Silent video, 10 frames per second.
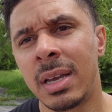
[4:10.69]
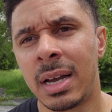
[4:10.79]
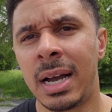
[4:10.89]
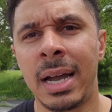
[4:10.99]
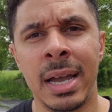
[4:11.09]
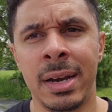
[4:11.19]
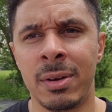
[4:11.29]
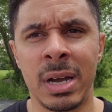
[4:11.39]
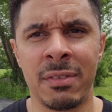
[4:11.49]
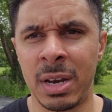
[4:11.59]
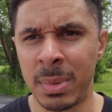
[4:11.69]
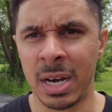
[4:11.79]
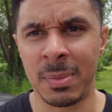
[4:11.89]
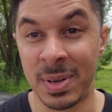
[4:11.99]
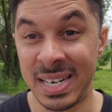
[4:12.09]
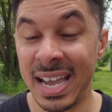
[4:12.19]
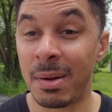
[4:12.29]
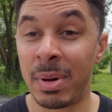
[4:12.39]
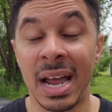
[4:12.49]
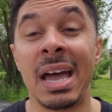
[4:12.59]
I don't have any money to put down,
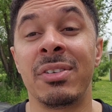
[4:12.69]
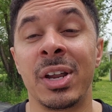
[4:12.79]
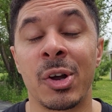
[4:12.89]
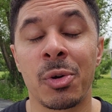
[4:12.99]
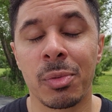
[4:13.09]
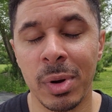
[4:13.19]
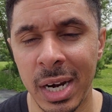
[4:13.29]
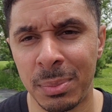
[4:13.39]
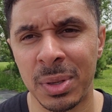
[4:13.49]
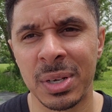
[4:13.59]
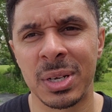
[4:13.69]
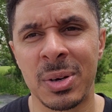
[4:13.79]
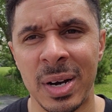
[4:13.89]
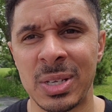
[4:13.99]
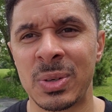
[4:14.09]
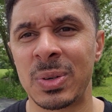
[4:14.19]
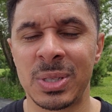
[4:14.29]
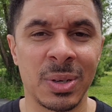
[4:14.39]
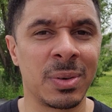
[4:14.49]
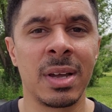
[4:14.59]
but I have an incredible good credit score. So